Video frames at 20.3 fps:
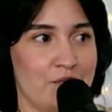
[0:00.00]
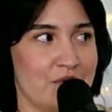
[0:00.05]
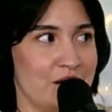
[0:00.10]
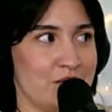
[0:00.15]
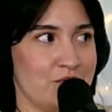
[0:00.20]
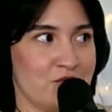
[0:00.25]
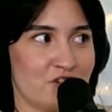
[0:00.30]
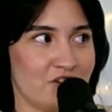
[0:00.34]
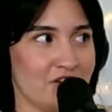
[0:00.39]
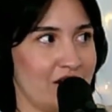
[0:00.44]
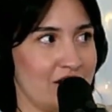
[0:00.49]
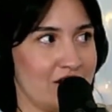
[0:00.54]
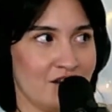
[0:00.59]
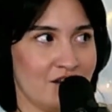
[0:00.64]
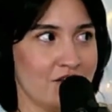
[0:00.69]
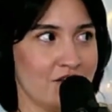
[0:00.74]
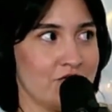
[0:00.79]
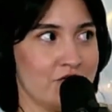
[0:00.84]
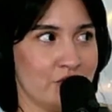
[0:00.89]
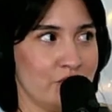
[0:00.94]
but I'm sure like
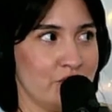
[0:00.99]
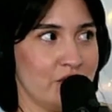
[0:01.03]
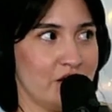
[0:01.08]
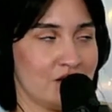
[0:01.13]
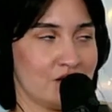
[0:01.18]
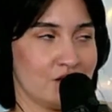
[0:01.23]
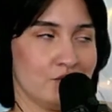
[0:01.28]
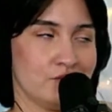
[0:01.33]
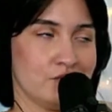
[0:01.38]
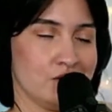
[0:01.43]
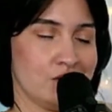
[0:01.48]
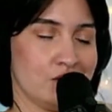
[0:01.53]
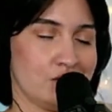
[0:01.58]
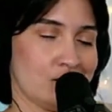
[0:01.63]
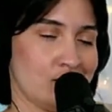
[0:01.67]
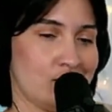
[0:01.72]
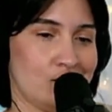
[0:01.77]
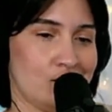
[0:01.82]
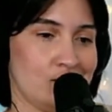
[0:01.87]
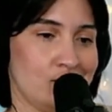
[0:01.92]
in a few weeks I'll be
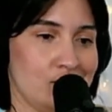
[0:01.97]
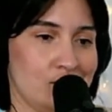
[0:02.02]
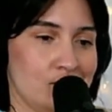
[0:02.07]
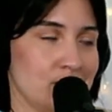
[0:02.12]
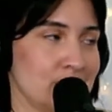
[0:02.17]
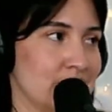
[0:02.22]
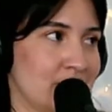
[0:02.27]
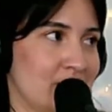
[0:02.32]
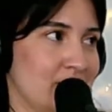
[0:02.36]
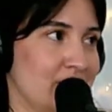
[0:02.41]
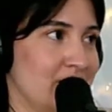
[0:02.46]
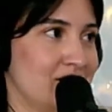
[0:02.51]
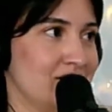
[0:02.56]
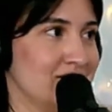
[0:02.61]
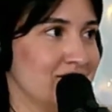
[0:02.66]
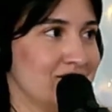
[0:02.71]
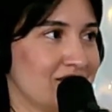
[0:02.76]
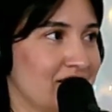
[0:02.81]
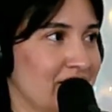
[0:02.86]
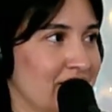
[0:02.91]
like, I can't
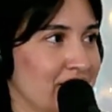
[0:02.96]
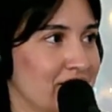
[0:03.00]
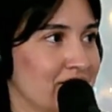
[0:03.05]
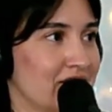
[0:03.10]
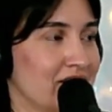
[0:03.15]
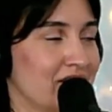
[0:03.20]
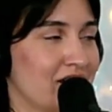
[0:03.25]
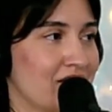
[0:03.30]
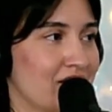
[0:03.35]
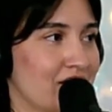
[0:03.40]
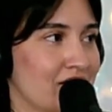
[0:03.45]
think of anything.